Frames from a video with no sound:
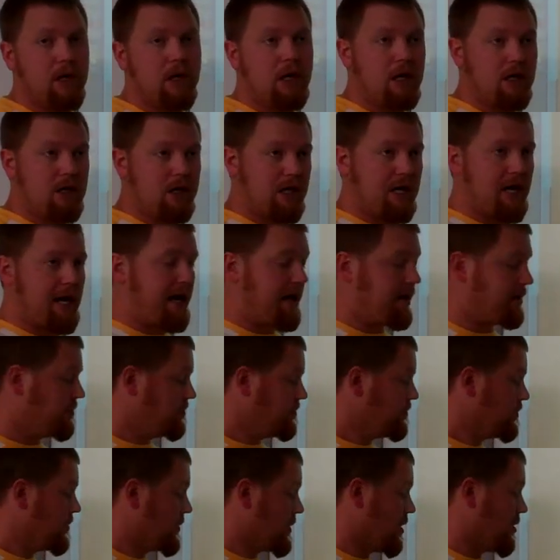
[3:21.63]
And you can't.
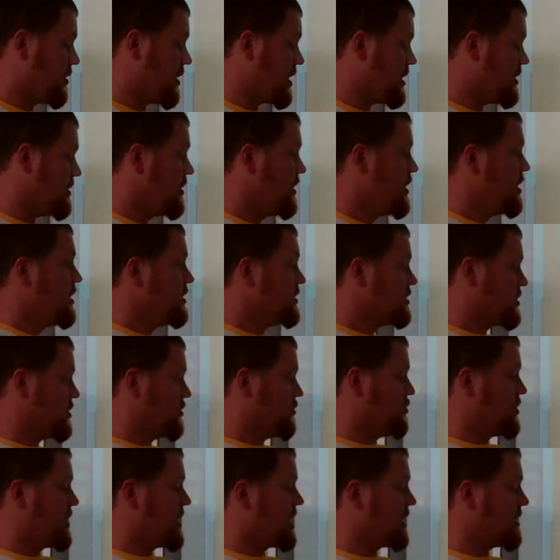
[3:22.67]
Alright? So
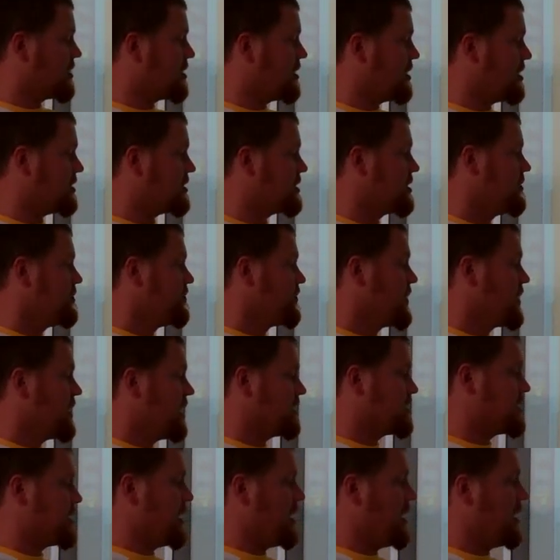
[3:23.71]
we get this,
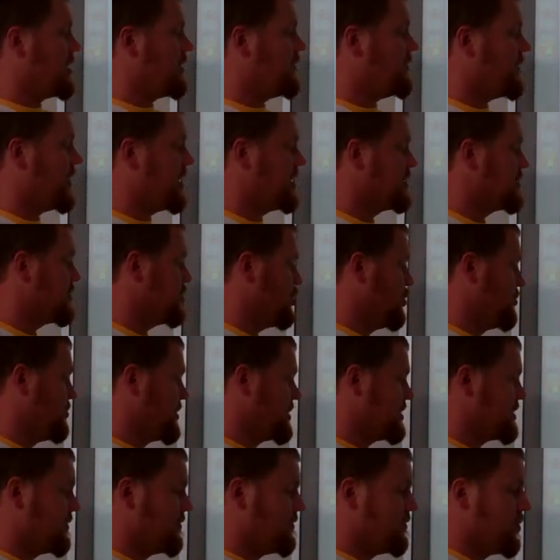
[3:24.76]
that's an undefined slope.
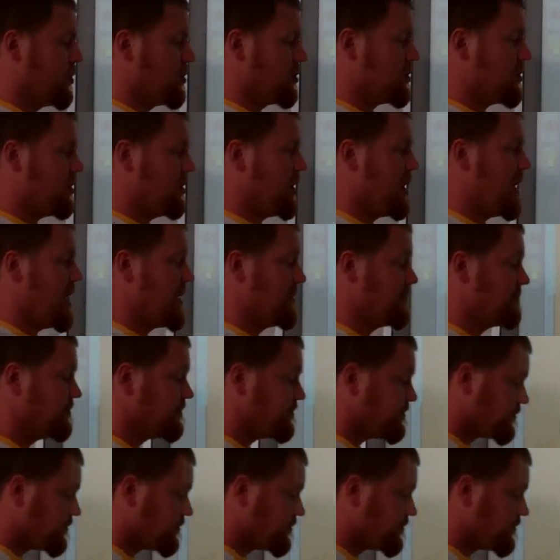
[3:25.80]
It's a vertical line.